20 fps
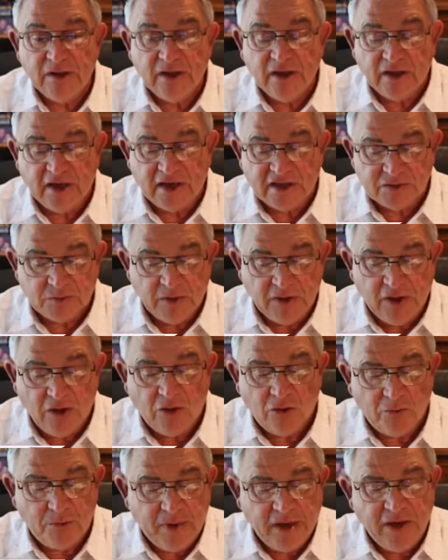And as we
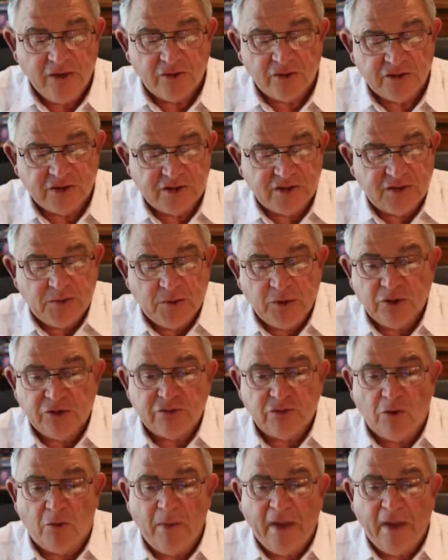know, Peter's spiritual